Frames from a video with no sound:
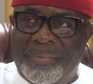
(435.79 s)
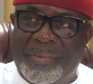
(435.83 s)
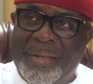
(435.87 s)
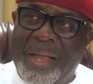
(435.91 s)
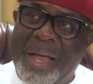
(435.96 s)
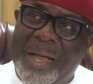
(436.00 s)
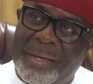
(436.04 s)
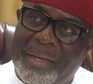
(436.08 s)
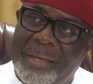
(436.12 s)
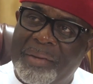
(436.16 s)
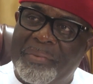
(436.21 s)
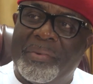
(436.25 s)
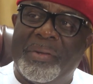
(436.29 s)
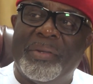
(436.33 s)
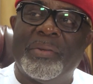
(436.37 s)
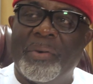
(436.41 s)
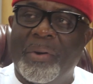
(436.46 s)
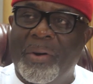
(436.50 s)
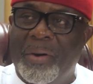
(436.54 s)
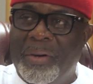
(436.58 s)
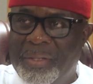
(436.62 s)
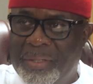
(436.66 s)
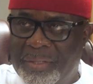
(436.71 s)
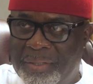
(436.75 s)
than giving
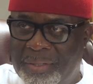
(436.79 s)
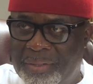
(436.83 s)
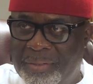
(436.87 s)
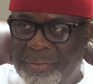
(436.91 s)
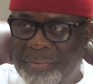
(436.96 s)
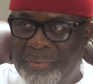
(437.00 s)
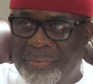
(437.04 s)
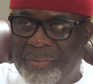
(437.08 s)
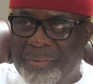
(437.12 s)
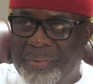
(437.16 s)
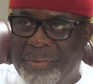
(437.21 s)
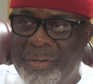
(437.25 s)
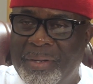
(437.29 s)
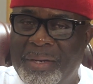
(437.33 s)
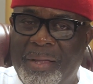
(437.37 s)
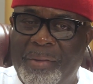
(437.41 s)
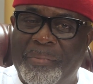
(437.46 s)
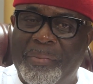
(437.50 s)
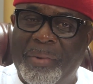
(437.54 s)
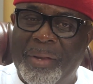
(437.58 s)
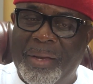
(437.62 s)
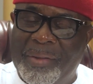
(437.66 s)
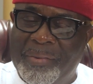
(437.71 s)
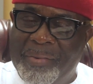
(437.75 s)
to us because they
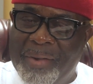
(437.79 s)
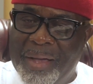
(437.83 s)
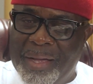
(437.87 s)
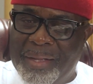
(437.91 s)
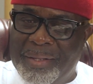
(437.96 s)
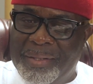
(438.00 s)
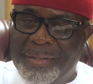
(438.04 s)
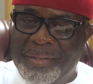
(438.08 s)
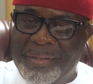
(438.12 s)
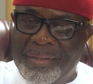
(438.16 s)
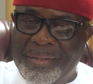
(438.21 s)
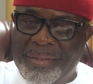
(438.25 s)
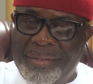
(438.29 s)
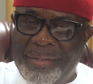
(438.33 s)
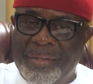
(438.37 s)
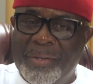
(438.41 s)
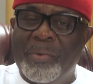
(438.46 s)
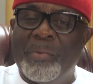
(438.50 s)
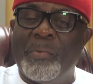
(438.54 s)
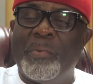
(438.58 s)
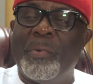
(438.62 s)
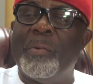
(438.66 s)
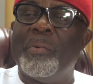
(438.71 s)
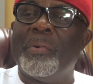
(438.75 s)
believe that
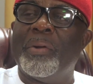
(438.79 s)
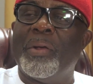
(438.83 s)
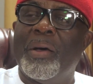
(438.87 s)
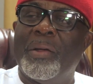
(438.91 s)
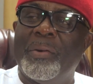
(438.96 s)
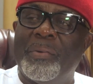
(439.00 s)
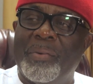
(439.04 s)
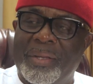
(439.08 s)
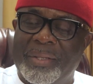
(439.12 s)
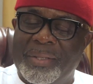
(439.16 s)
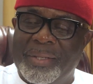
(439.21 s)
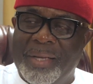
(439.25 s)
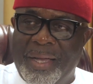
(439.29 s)
we will always